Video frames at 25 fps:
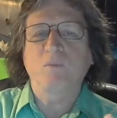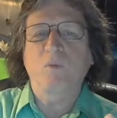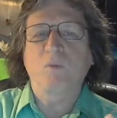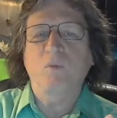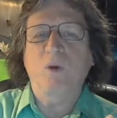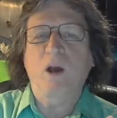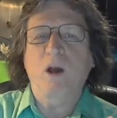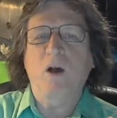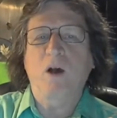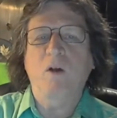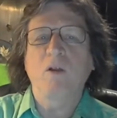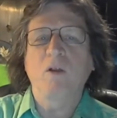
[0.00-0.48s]

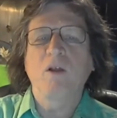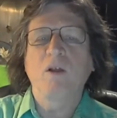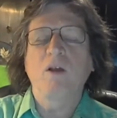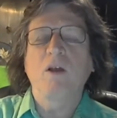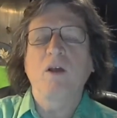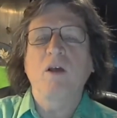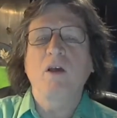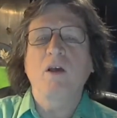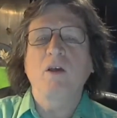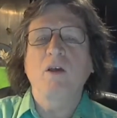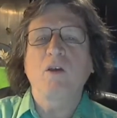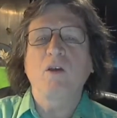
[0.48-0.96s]
Well,
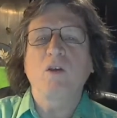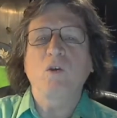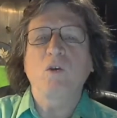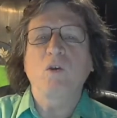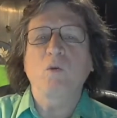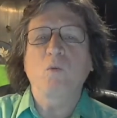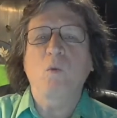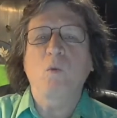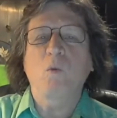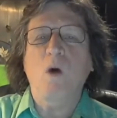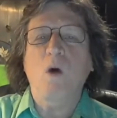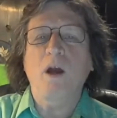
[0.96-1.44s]

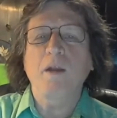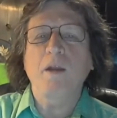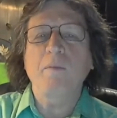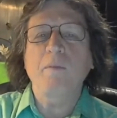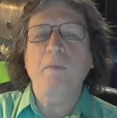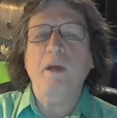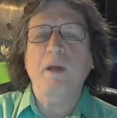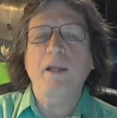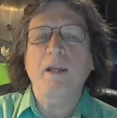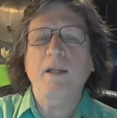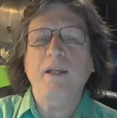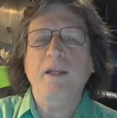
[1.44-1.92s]
you want to
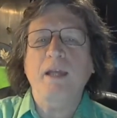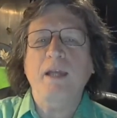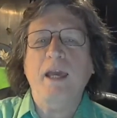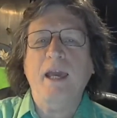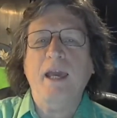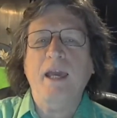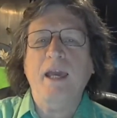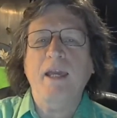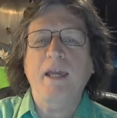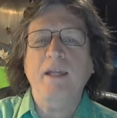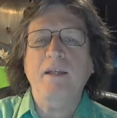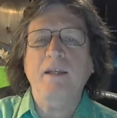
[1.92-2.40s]

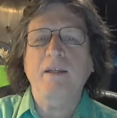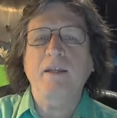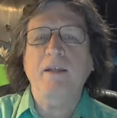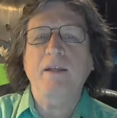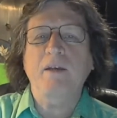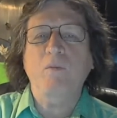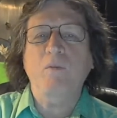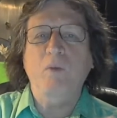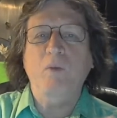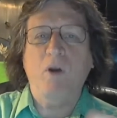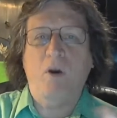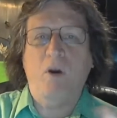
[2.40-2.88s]
meditate,
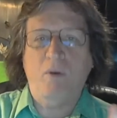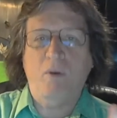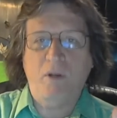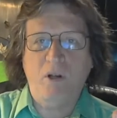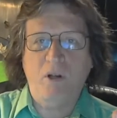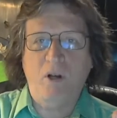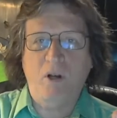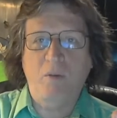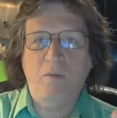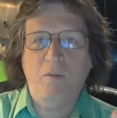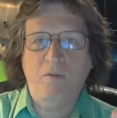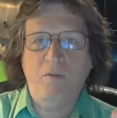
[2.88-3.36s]
we already
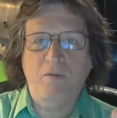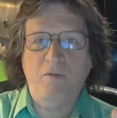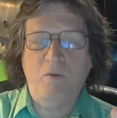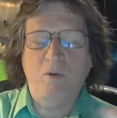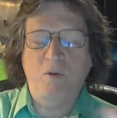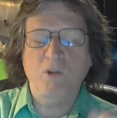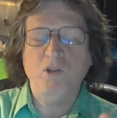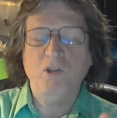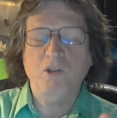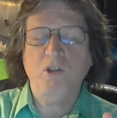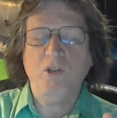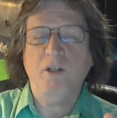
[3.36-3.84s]
know,
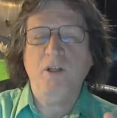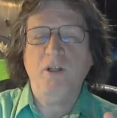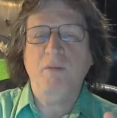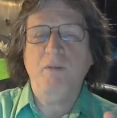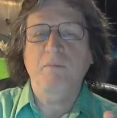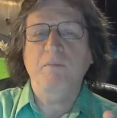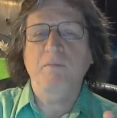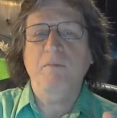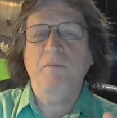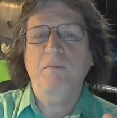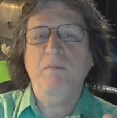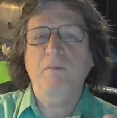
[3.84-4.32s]
before sleep,
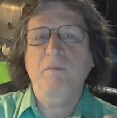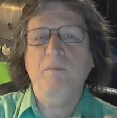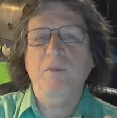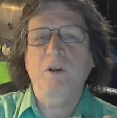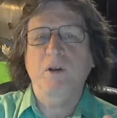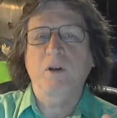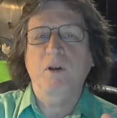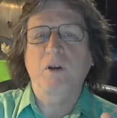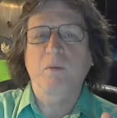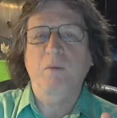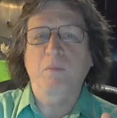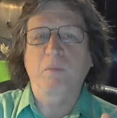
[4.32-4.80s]

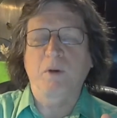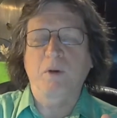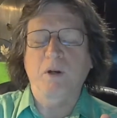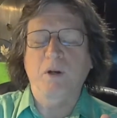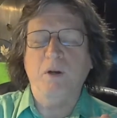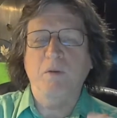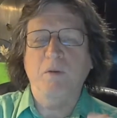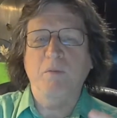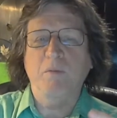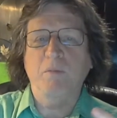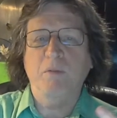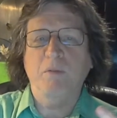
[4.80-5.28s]

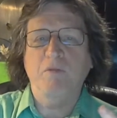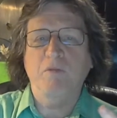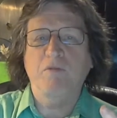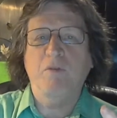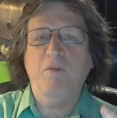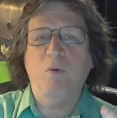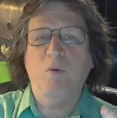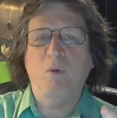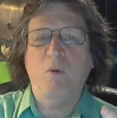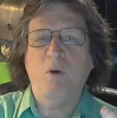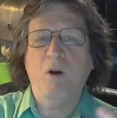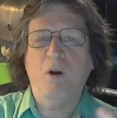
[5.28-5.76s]
or
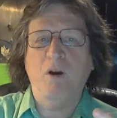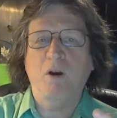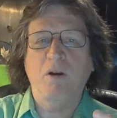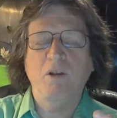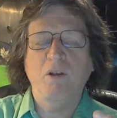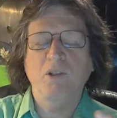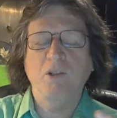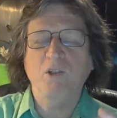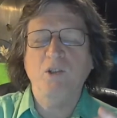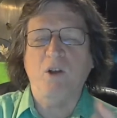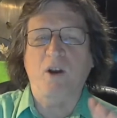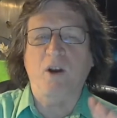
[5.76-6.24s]
before,
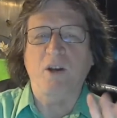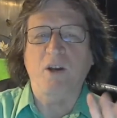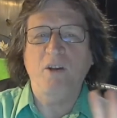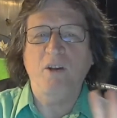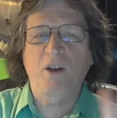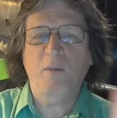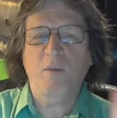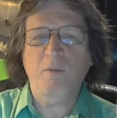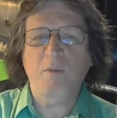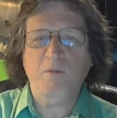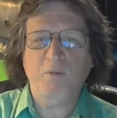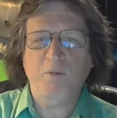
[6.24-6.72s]
sorry,
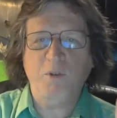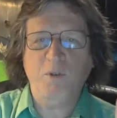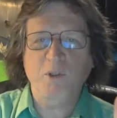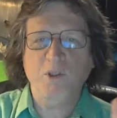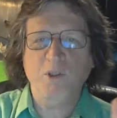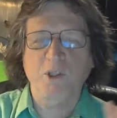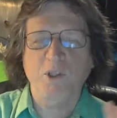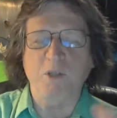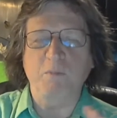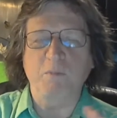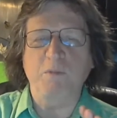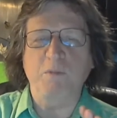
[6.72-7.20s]
not before
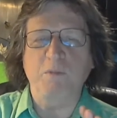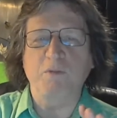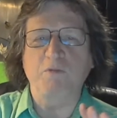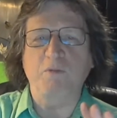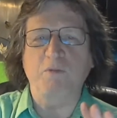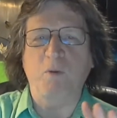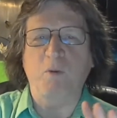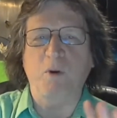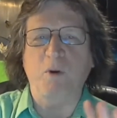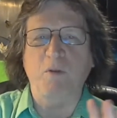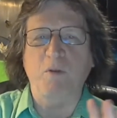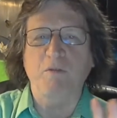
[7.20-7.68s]
sleep,
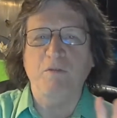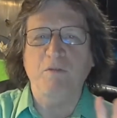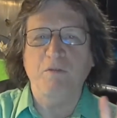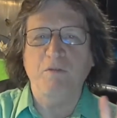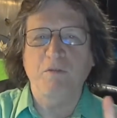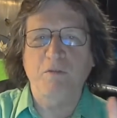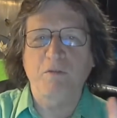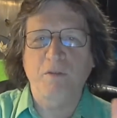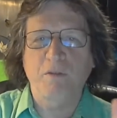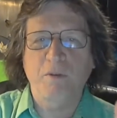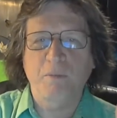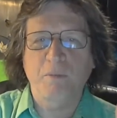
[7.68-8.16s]
before
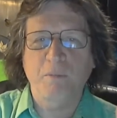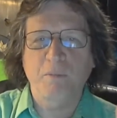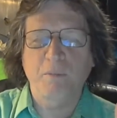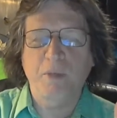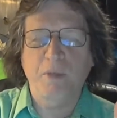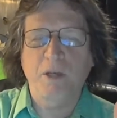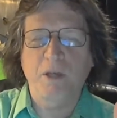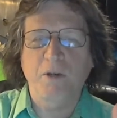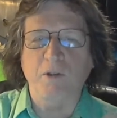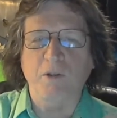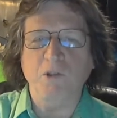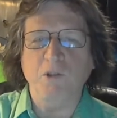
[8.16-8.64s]

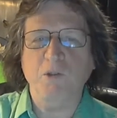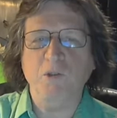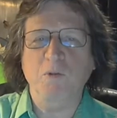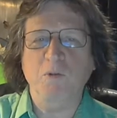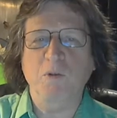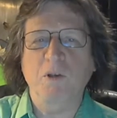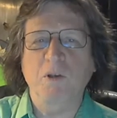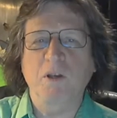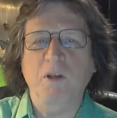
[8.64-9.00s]
meals,